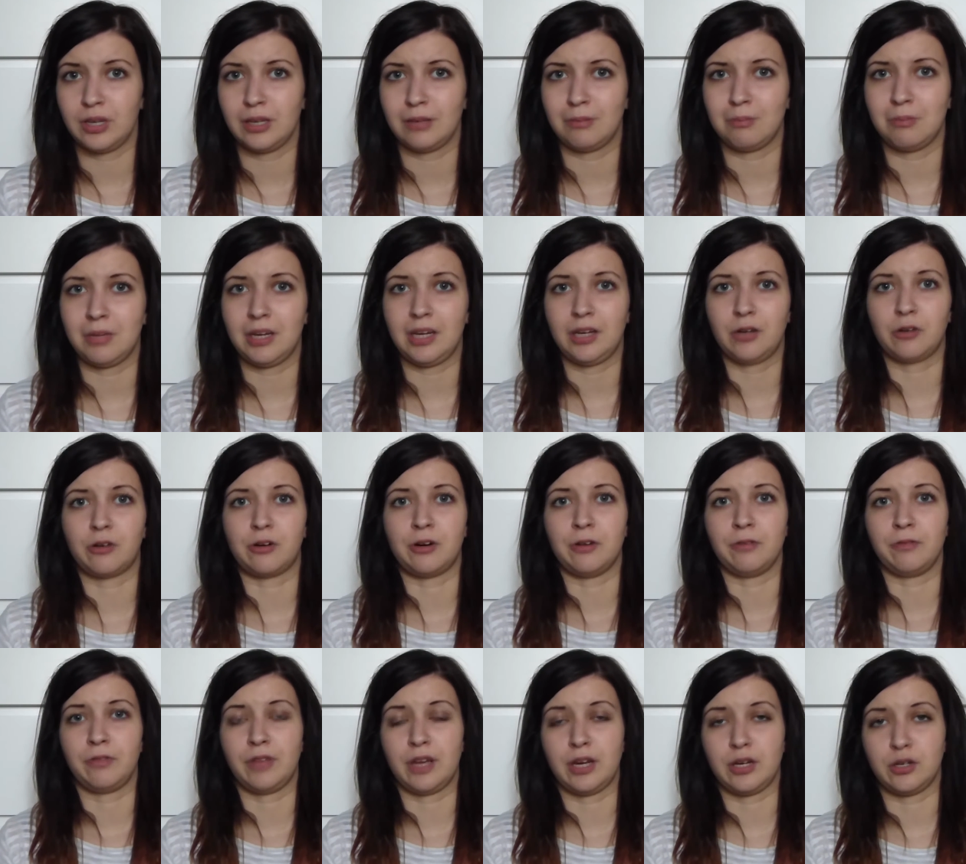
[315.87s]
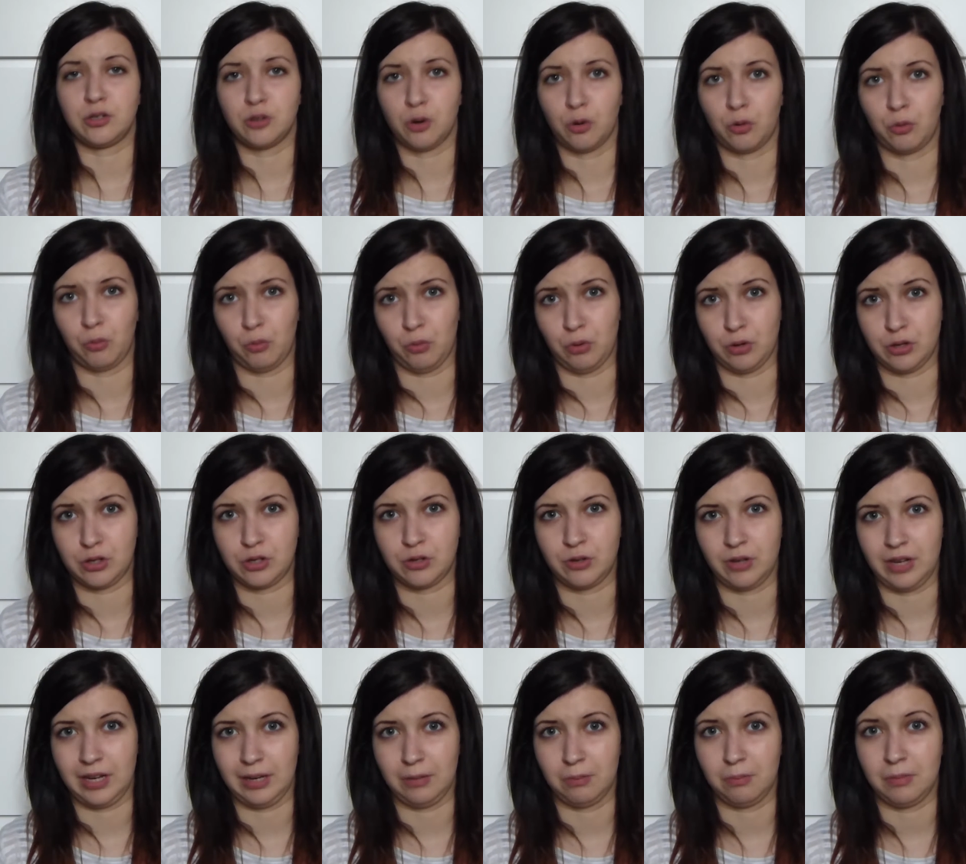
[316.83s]
eat meat or if they don't want to
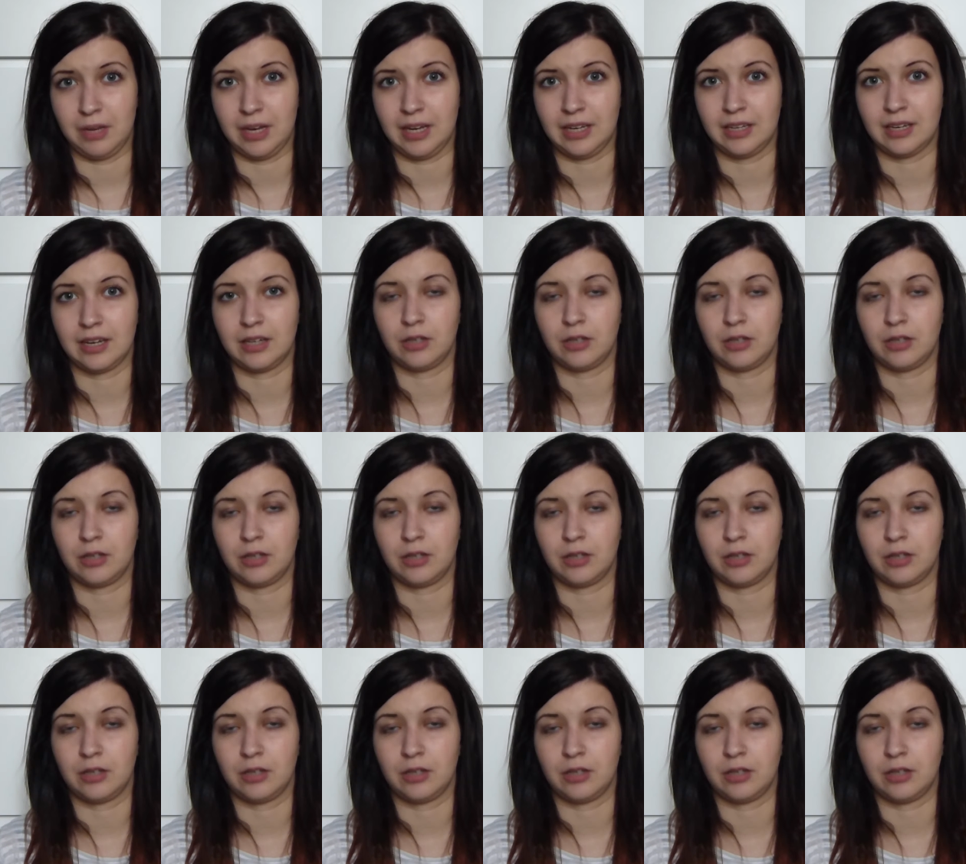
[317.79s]
eat meat,